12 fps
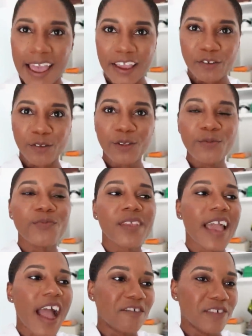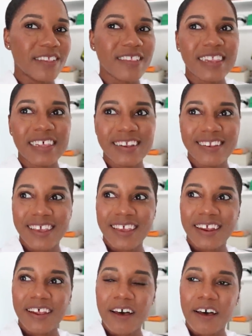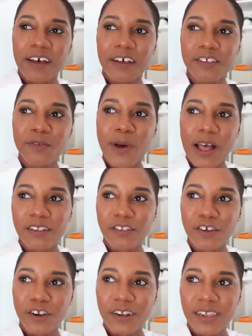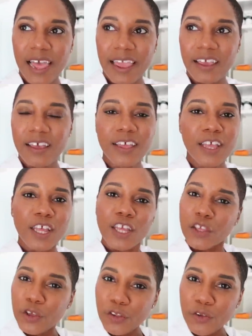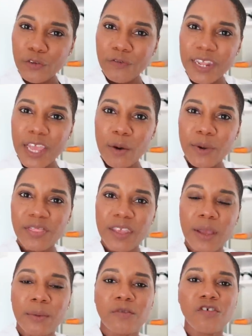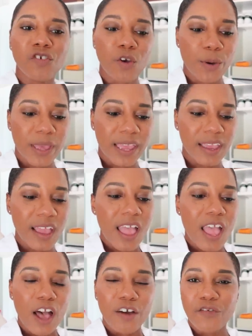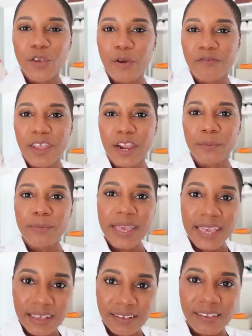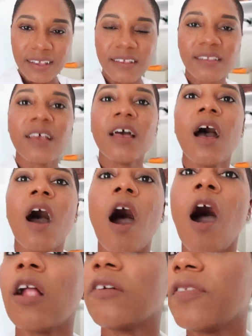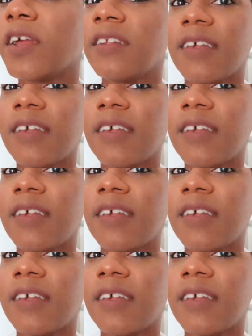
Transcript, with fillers: Idol. I recently did a sponsored like YouTube video with them showing a few of their pieces. All of their